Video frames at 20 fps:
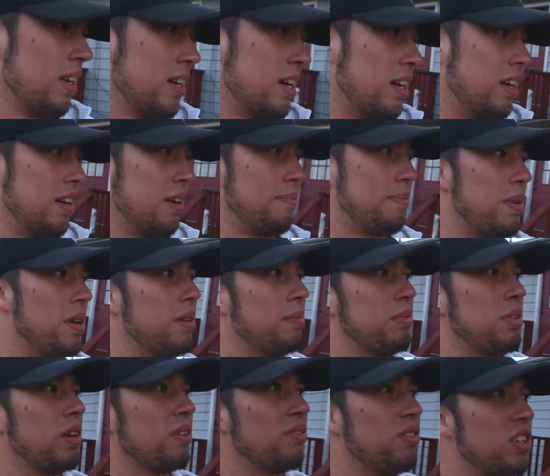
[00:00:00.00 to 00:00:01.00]
I'm
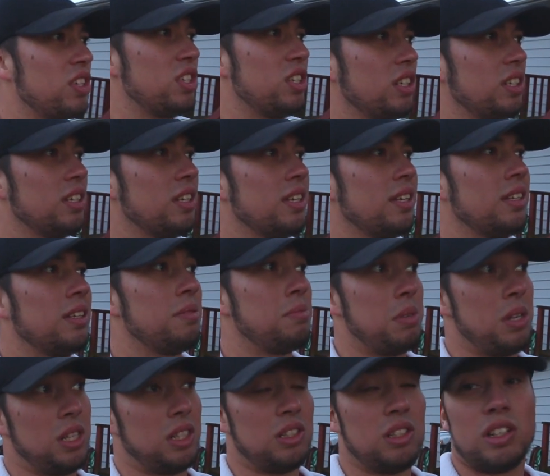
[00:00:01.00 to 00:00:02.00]
done fishing, I'm
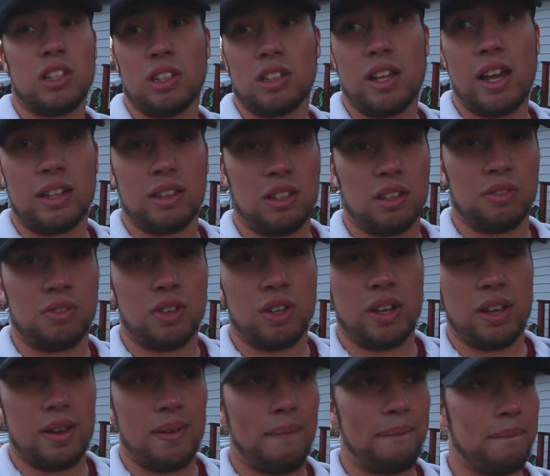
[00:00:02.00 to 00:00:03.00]
done cleaning that thing for
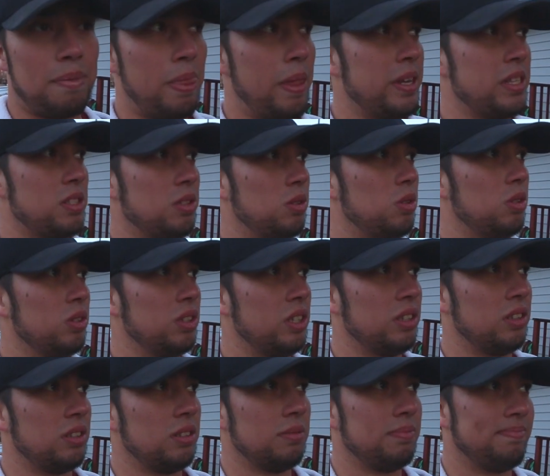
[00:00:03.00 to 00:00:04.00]
now. That's a whole
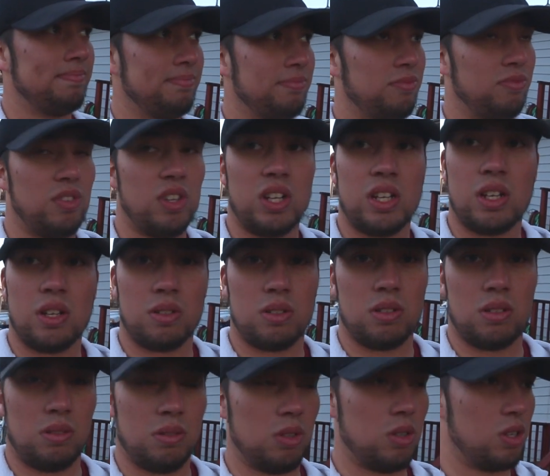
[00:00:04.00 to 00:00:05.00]
nother video
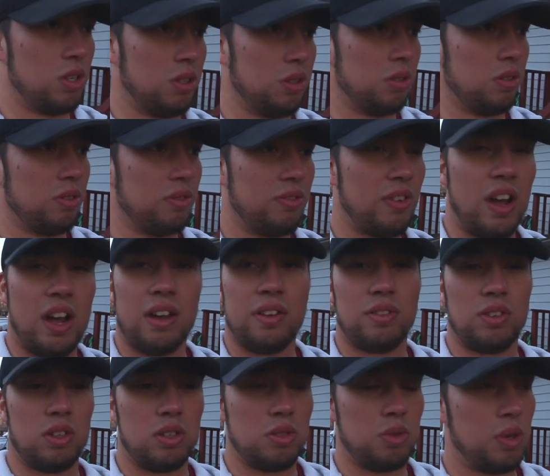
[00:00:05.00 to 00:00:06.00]
or 2 or
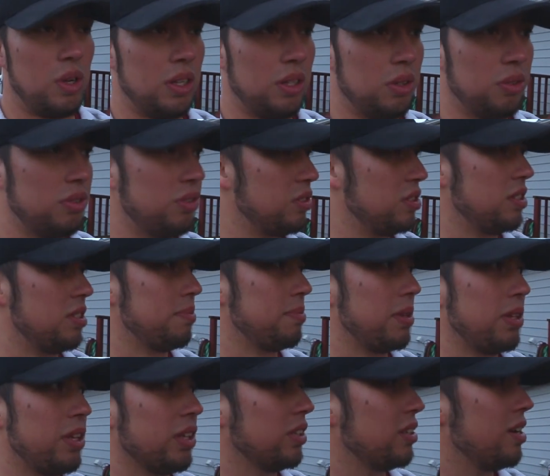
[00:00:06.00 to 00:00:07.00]
5 or 12,
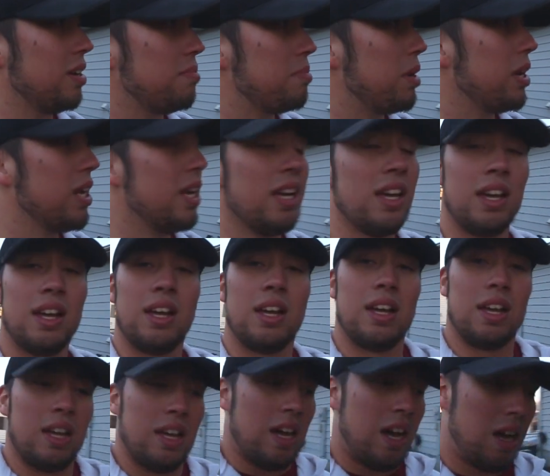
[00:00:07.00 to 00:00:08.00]
something like that. But
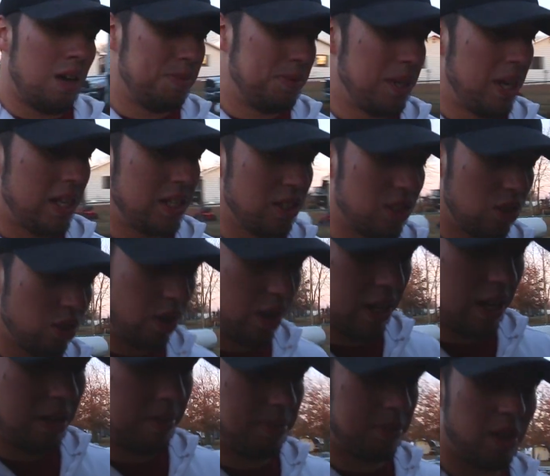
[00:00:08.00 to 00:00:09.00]
I hope you guys
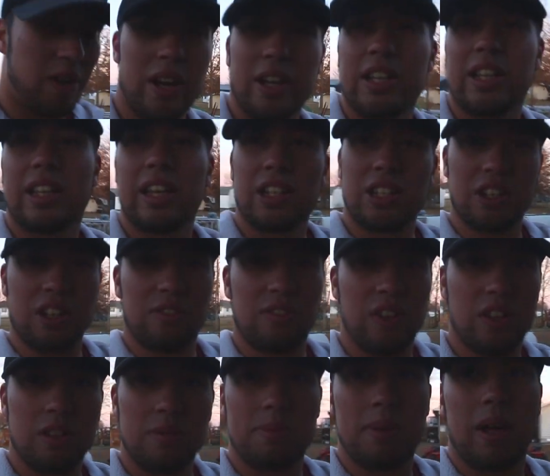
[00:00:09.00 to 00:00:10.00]
enjoyed. I'm sorry I didn't catch any
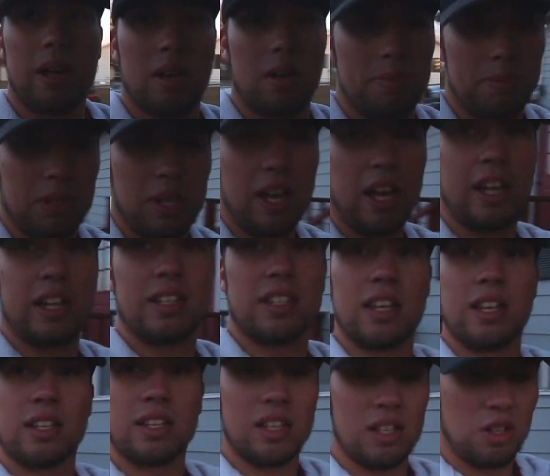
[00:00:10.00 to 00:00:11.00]
fish, but I hope you guys
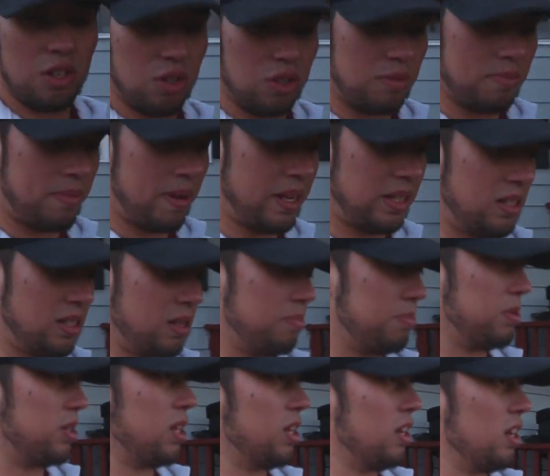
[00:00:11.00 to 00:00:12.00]
can use my
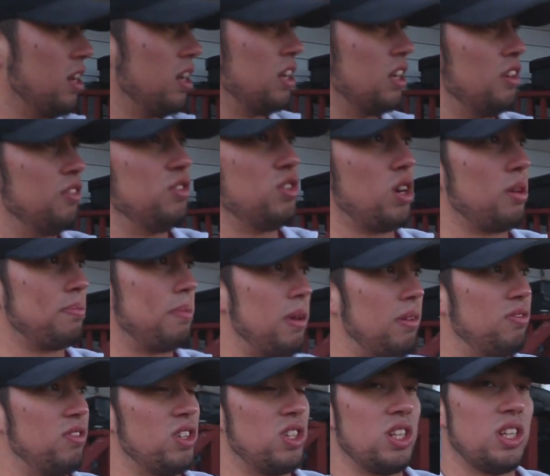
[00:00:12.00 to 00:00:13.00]
tips of
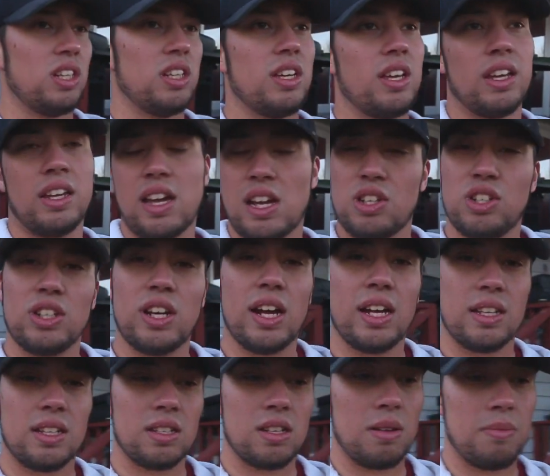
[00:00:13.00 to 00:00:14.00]
jerkbait fishing and catch you
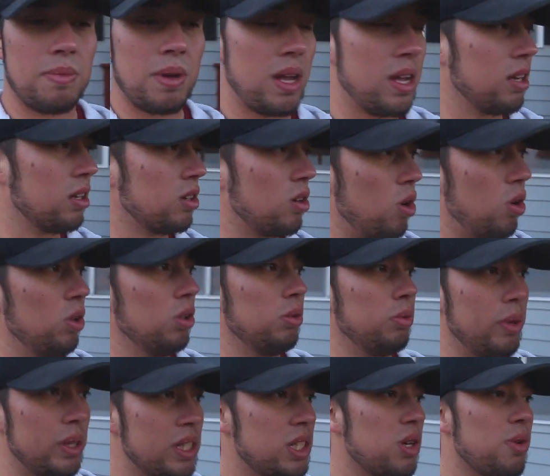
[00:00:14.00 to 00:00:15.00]
guys some cold,
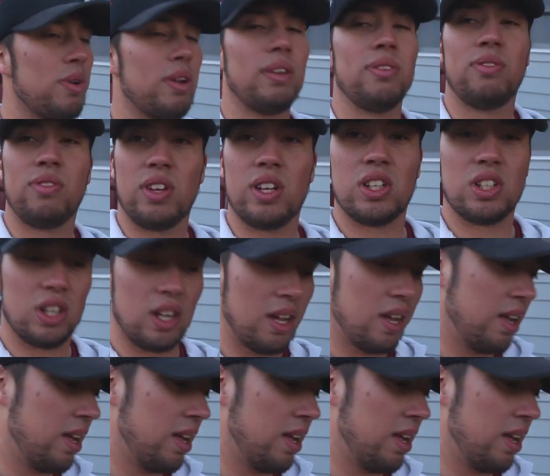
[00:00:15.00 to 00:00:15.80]
wintry fish.